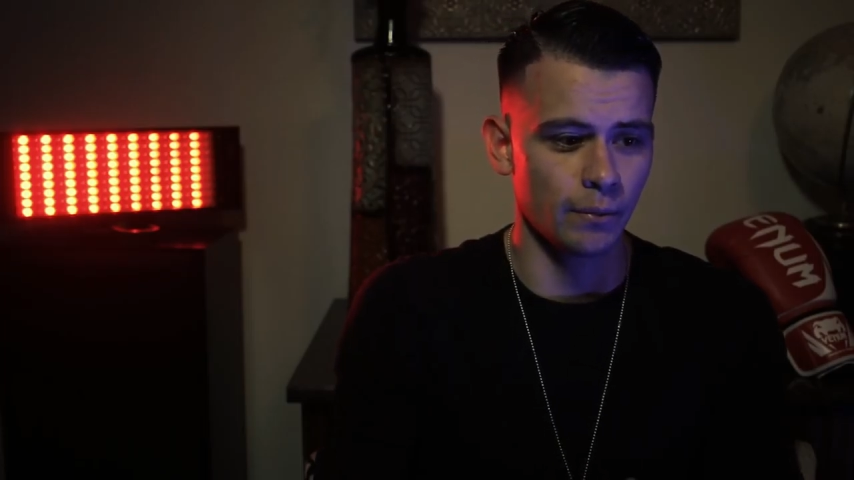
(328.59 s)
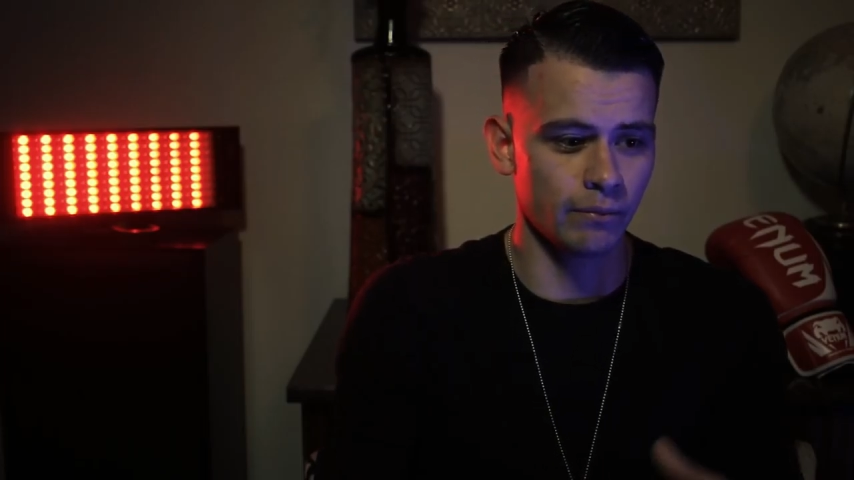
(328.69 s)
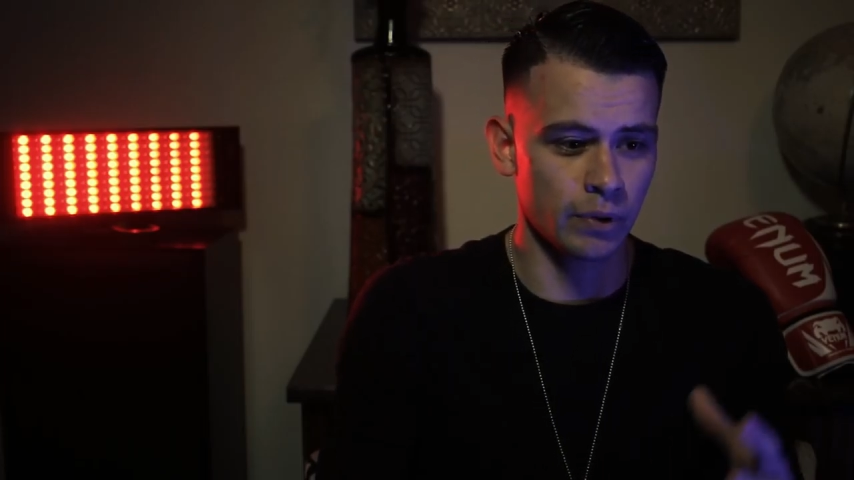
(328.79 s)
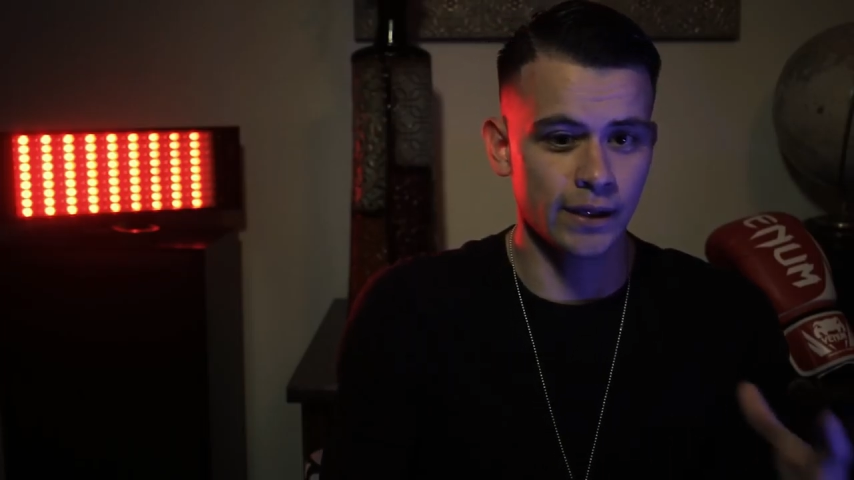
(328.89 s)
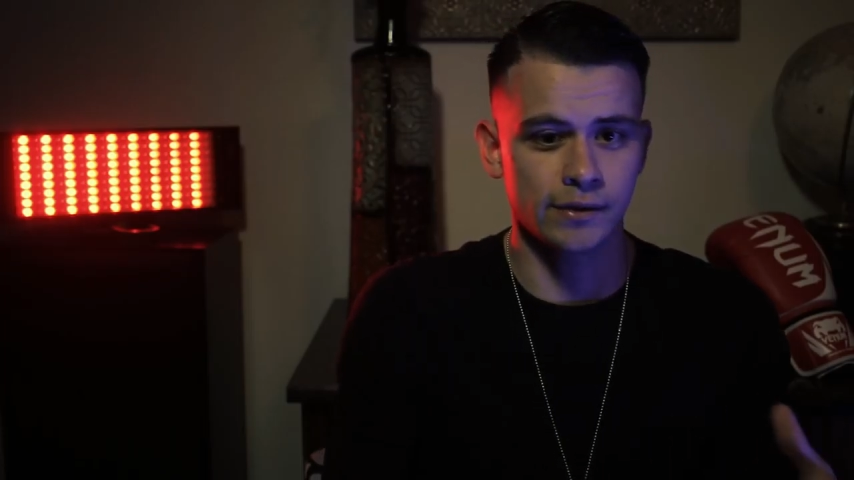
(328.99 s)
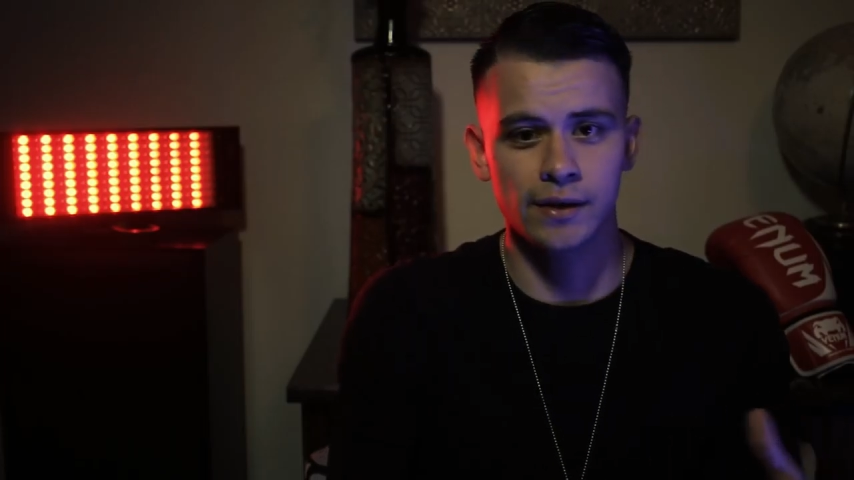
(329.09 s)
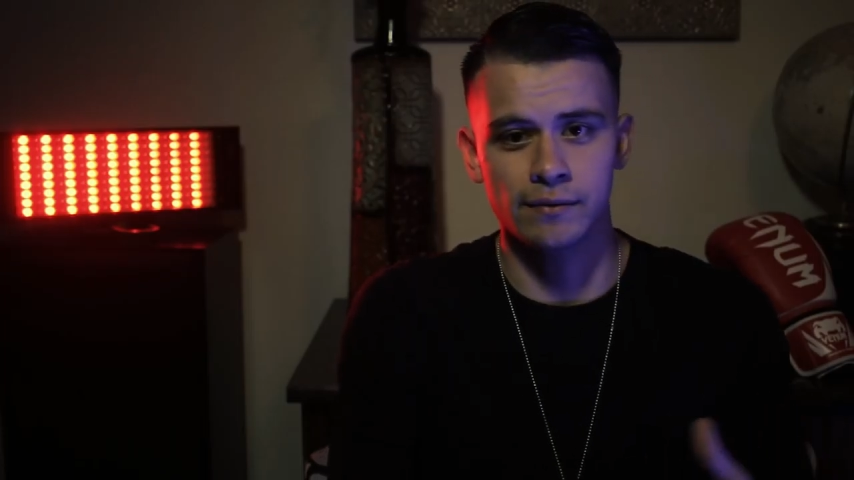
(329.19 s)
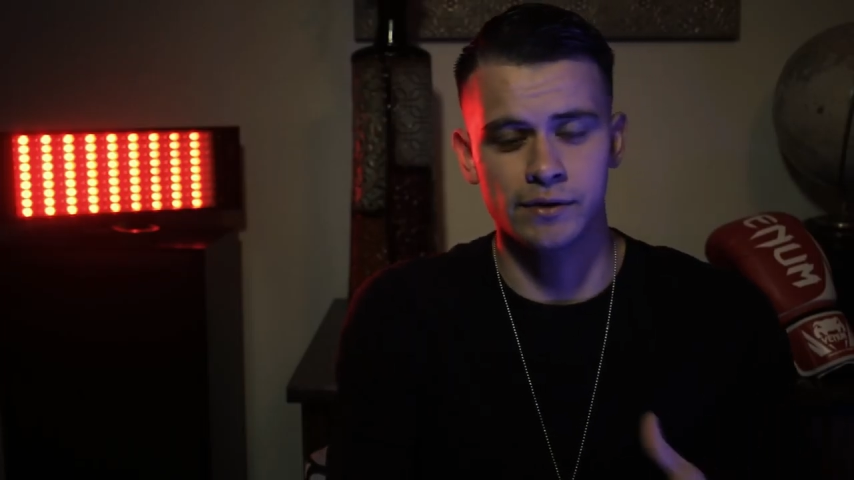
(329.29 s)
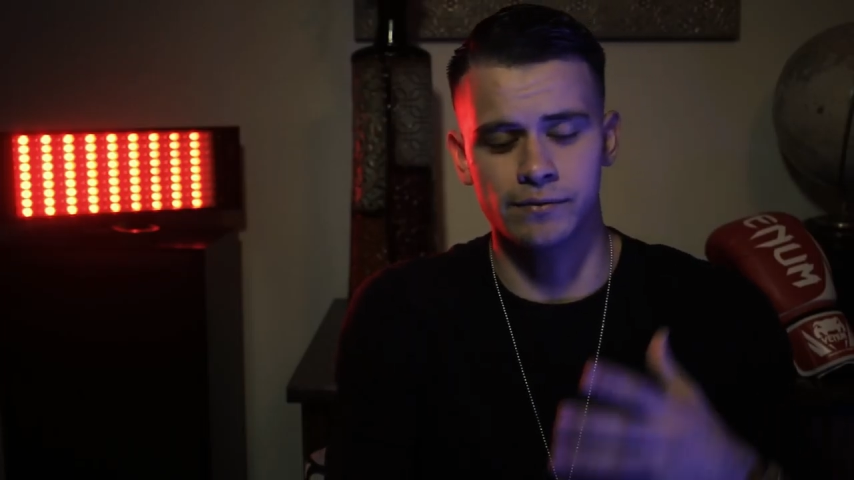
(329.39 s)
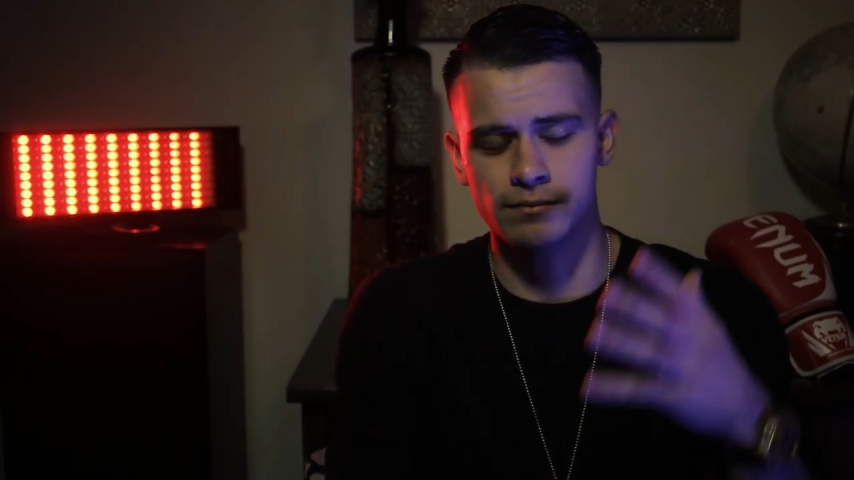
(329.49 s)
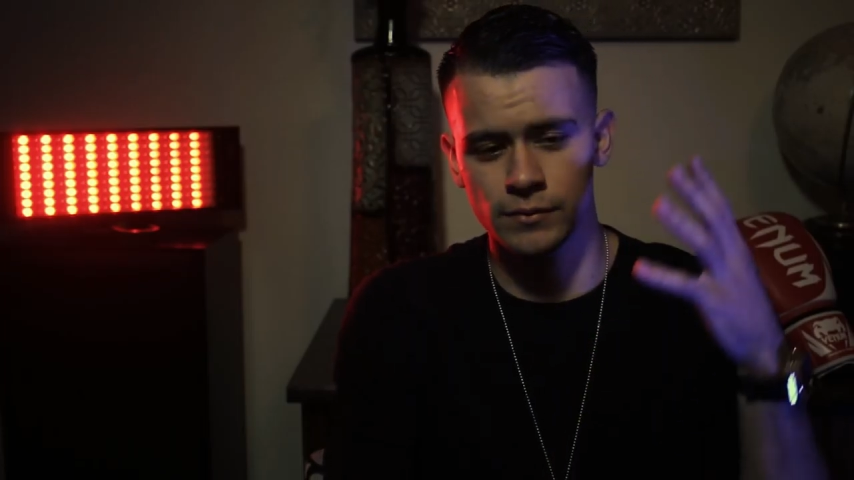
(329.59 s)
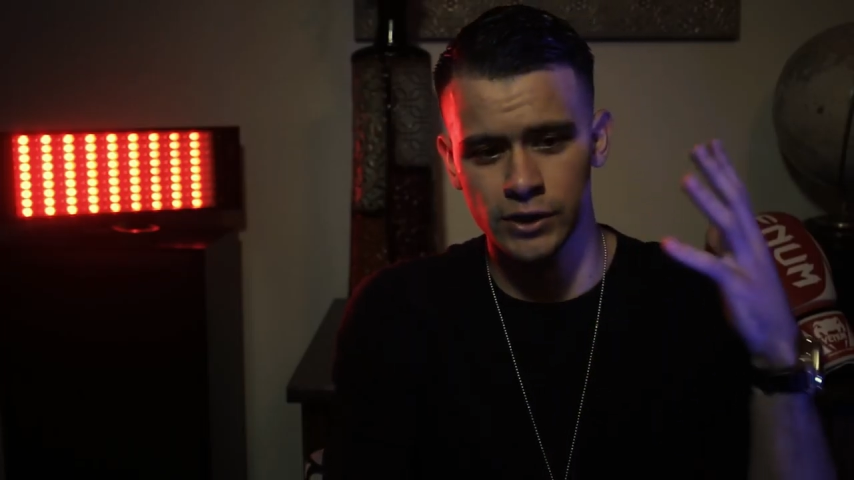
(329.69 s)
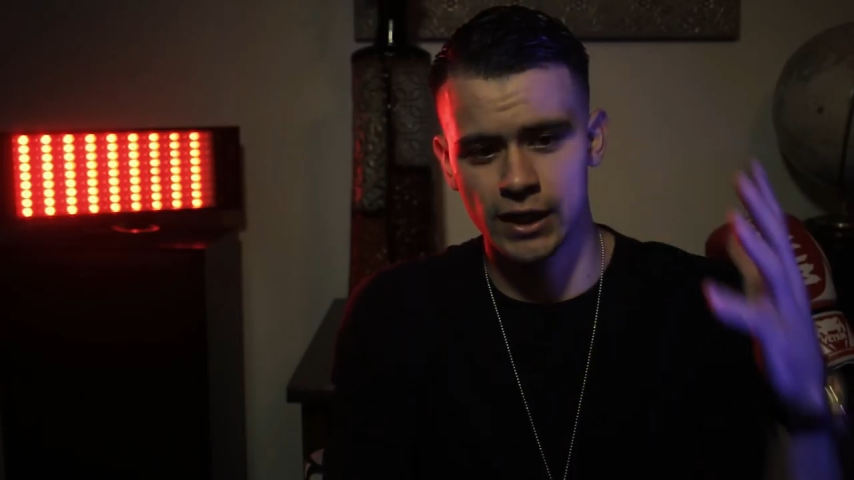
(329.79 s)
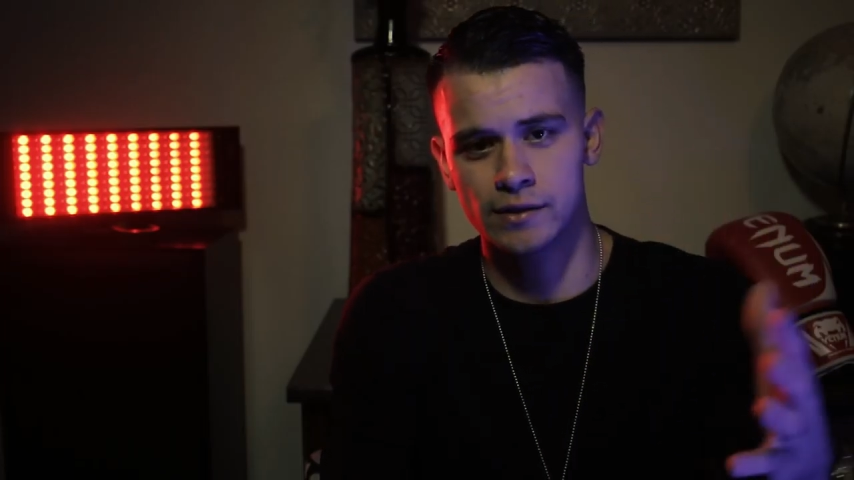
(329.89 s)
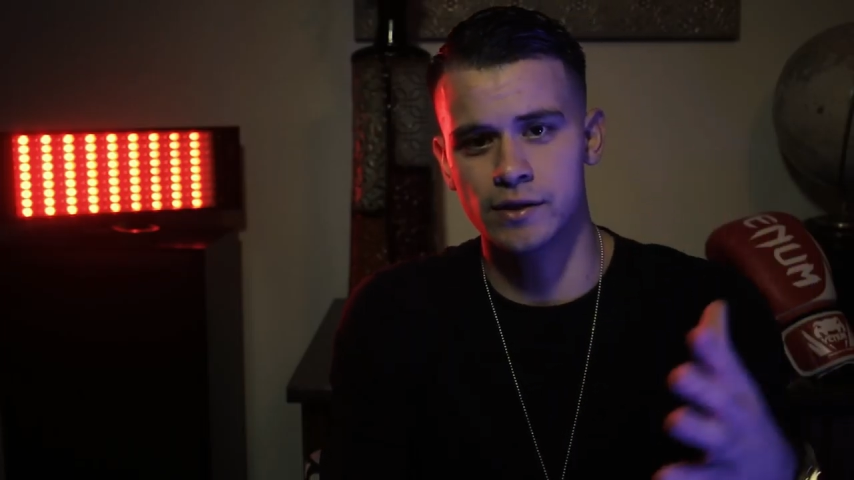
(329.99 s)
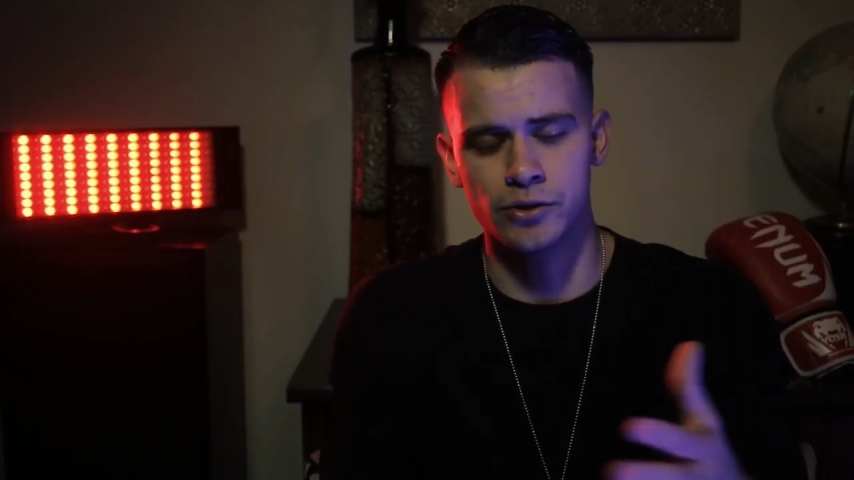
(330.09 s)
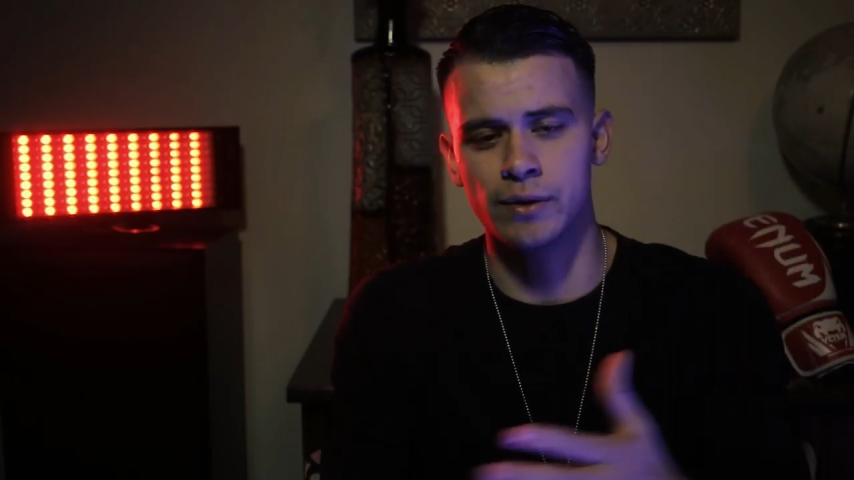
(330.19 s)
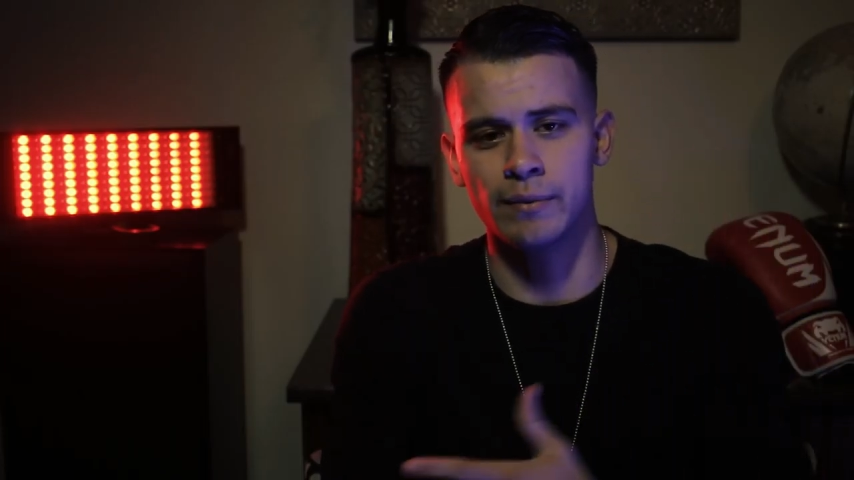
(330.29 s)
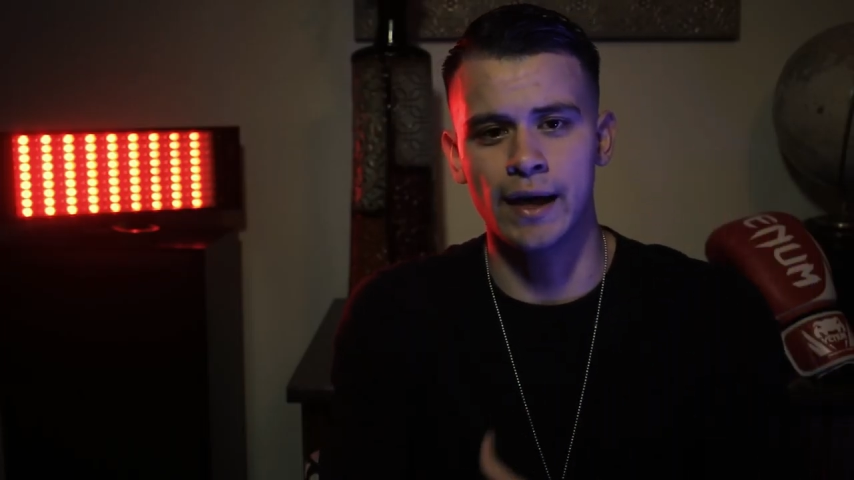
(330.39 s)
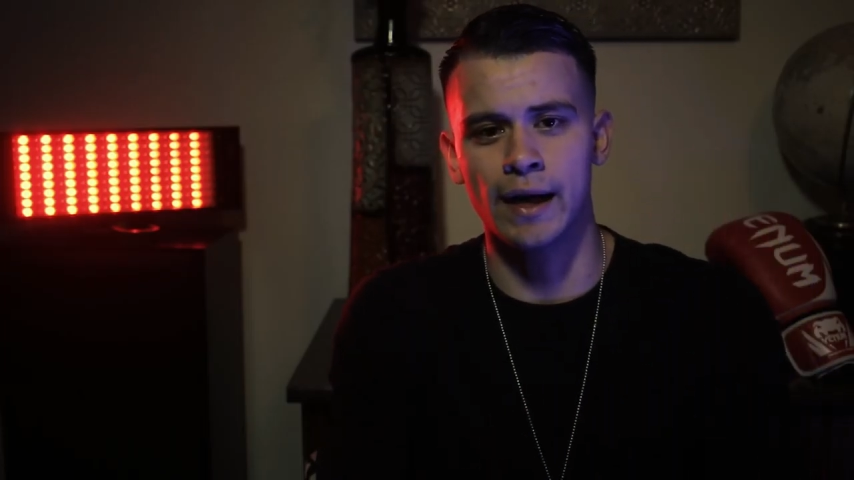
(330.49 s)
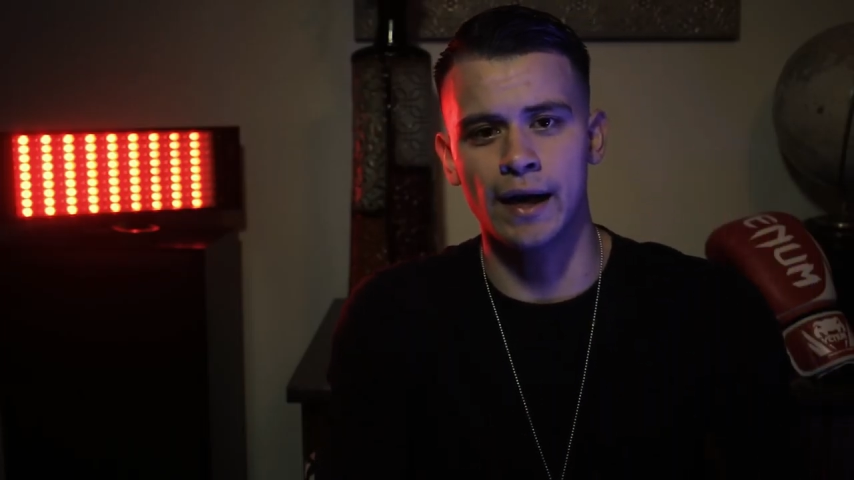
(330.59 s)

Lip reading: blessed enough to chase the dream that I